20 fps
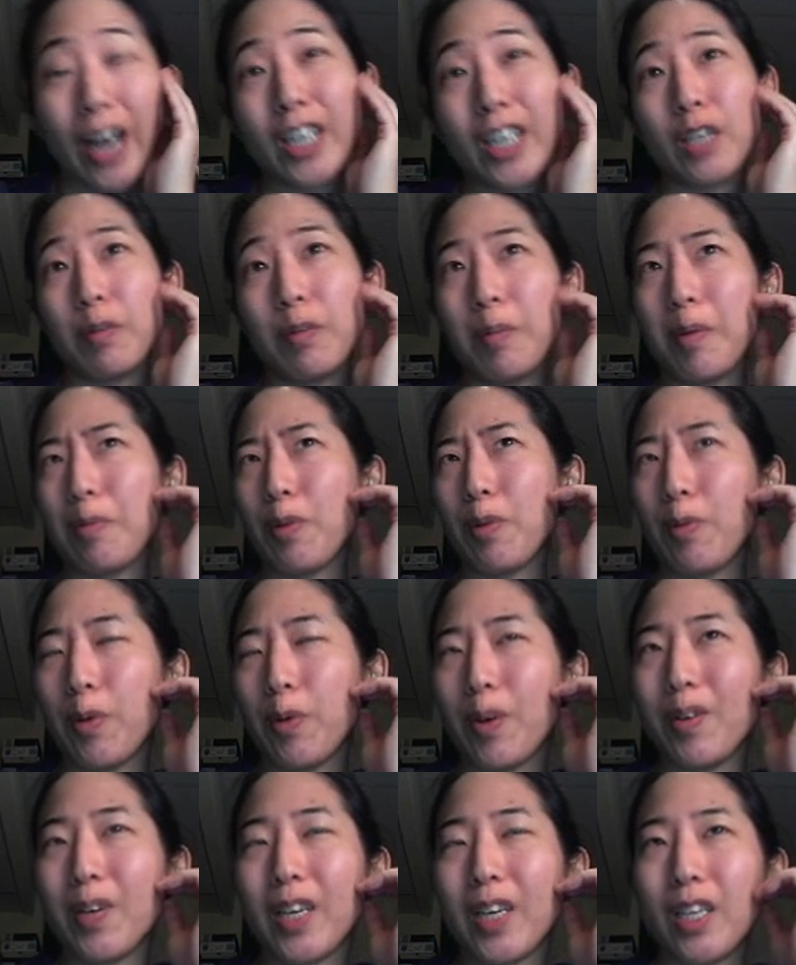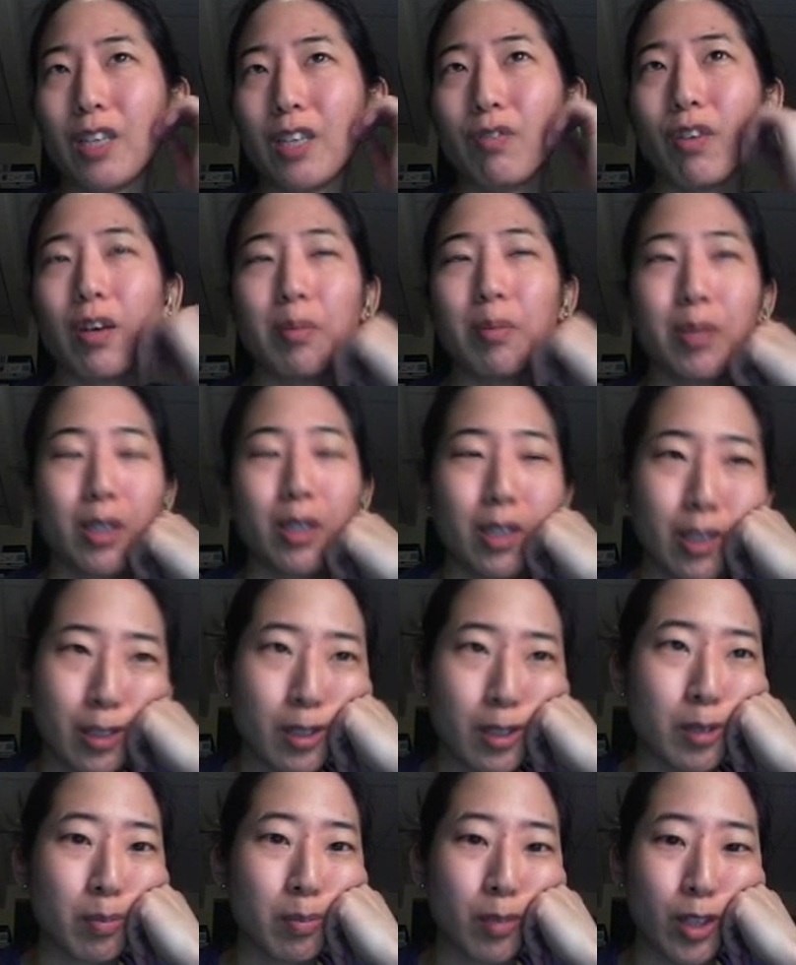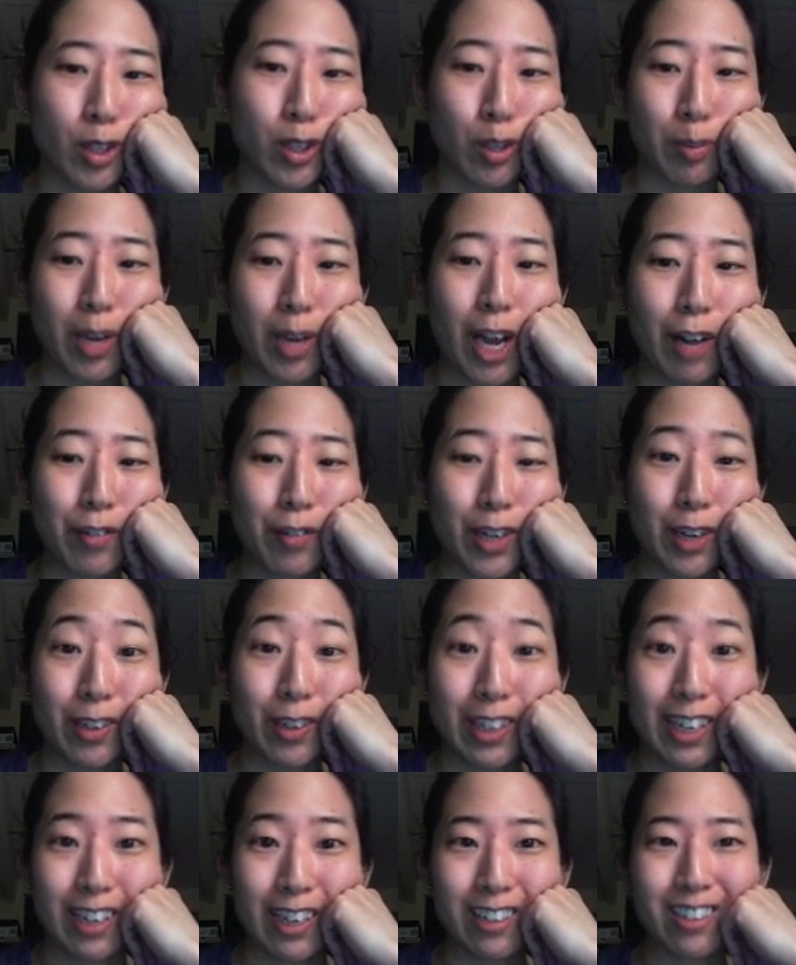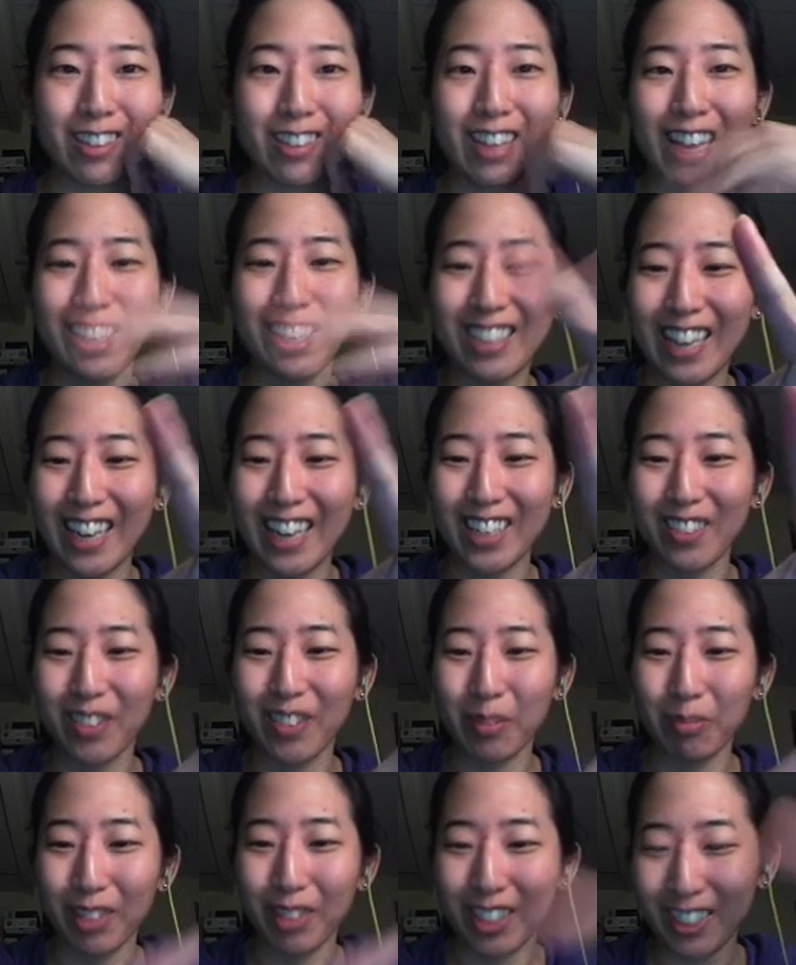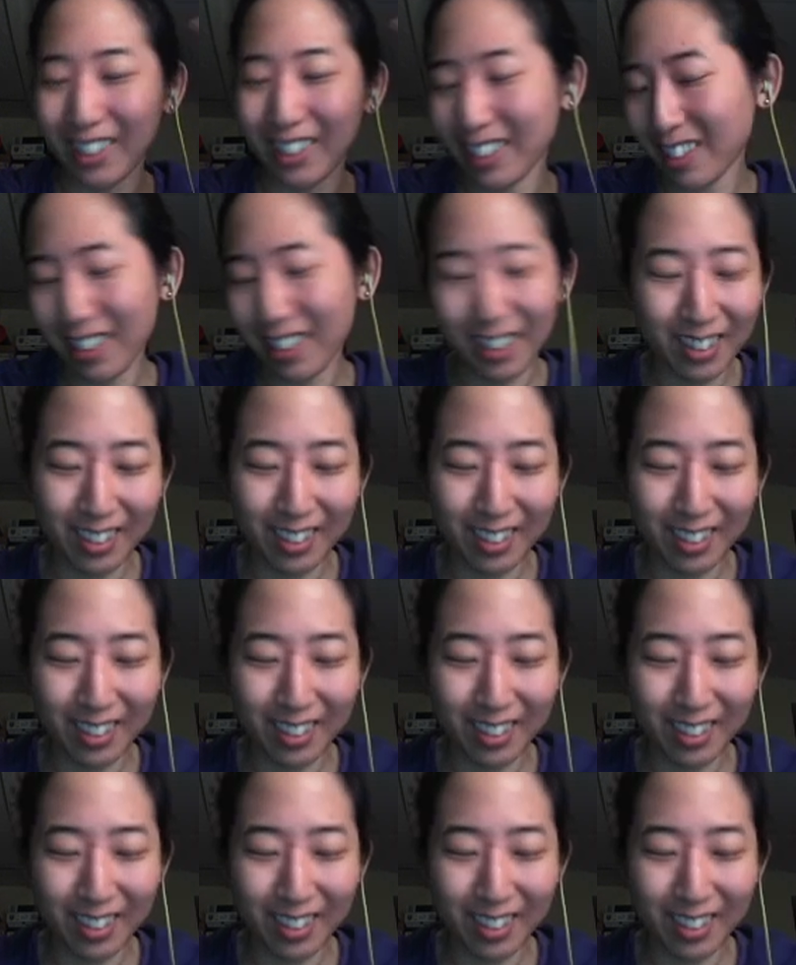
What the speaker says: actually maybe we won't get as far because it took me half an hour to get to that stage of completion.